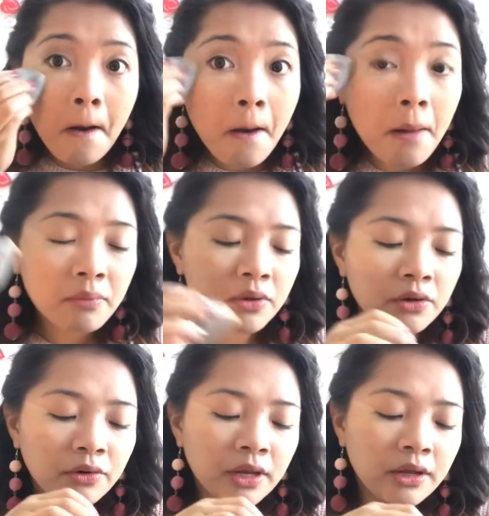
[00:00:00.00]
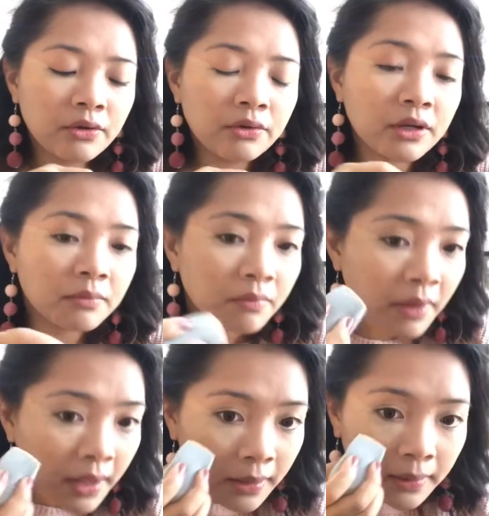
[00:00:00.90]
I'm not really good at
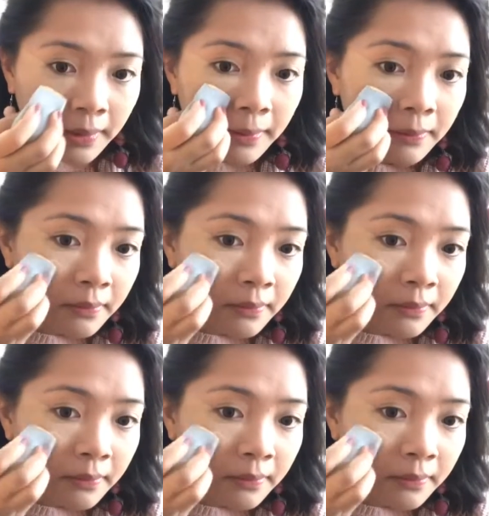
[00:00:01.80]
baking.